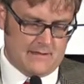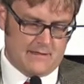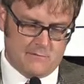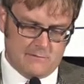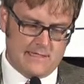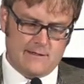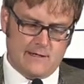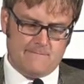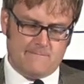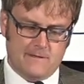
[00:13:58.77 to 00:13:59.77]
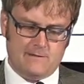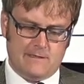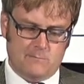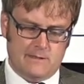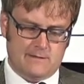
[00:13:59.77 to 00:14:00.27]
You need not fear
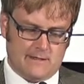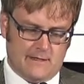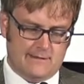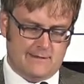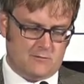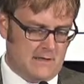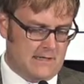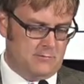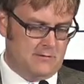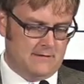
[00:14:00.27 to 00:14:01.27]
that we design to trample